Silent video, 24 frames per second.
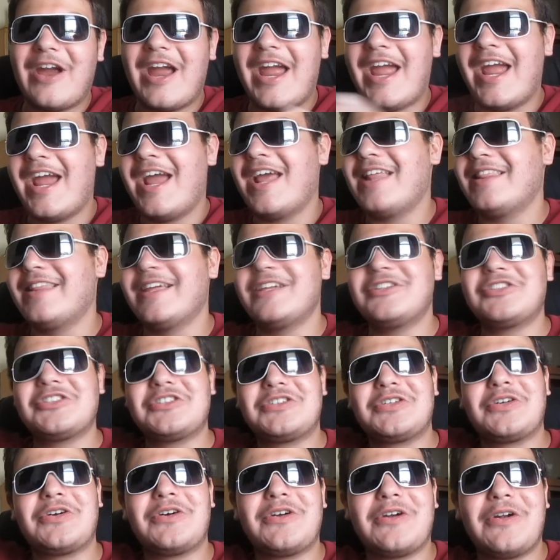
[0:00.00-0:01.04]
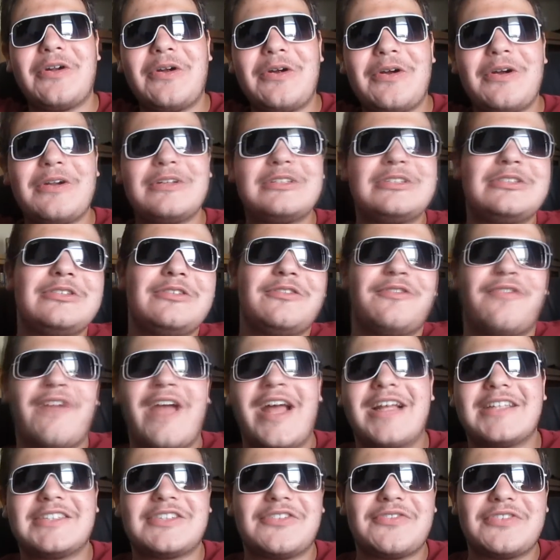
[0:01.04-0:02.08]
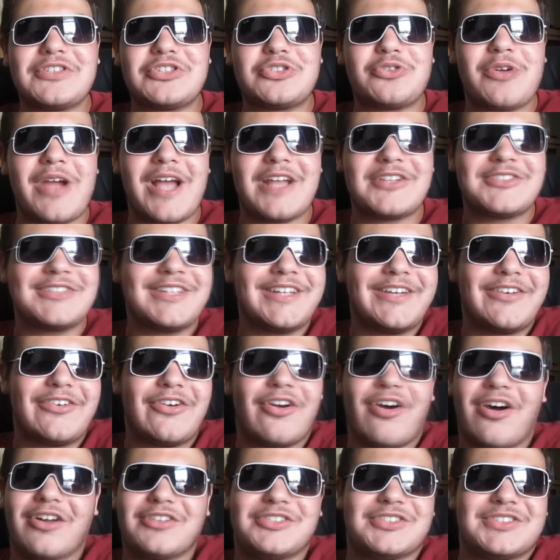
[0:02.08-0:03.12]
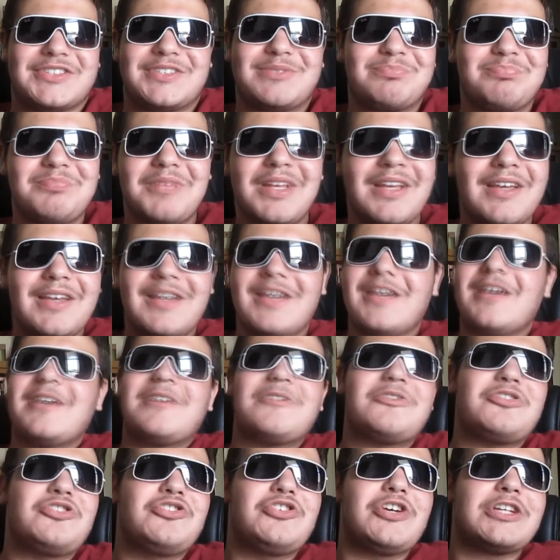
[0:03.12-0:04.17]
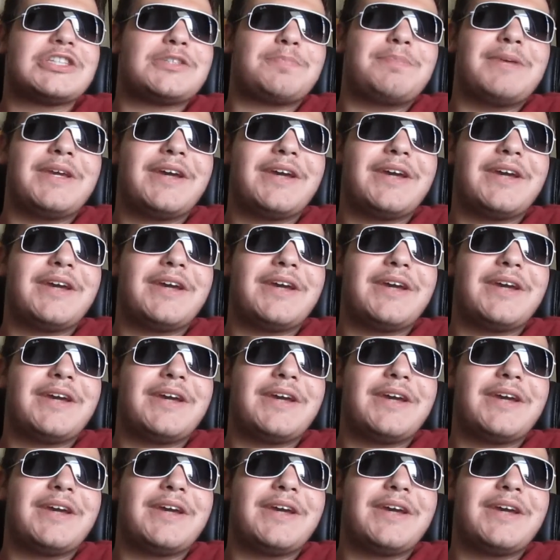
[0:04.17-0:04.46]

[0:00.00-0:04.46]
and they just turned her to fan service trash later on, just